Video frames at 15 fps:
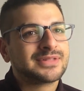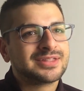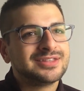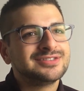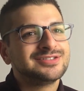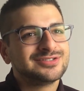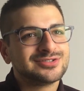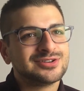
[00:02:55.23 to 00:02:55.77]

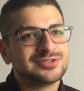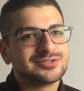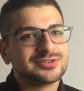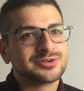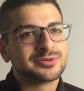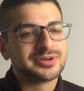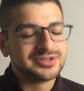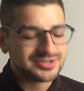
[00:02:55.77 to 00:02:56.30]
this is also
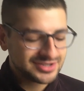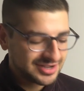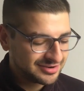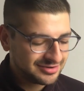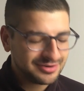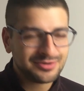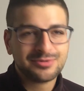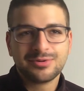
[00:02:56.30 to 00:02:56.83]
cringy. I
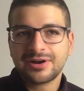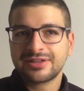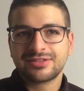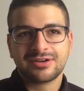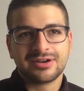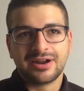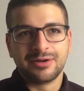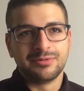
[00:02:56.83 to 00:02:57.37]
don't know who I
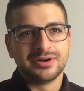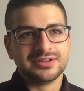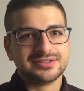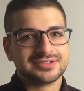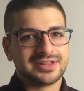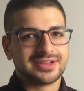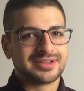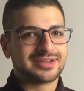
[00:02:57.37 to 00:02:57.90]
thought I
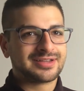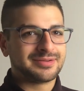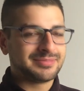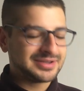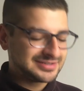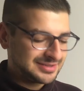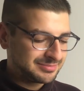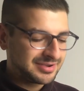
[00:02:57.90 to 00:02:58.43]
was. Like, am
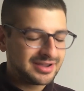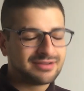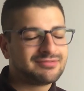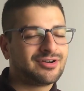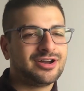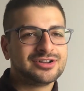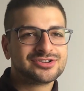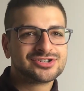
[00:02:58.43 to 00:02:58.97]
I some kind of
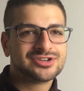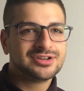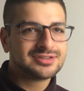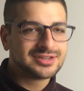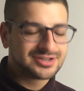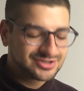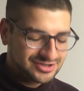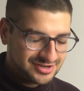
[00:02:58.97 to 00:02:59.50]
hotshot?
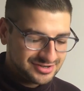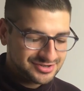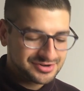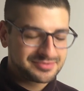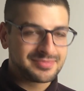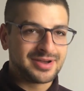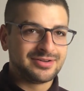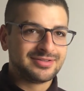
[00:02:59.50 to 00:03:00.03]
Like, shut your
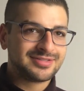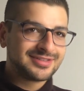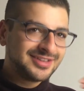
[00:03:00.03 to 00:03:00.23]
mouth.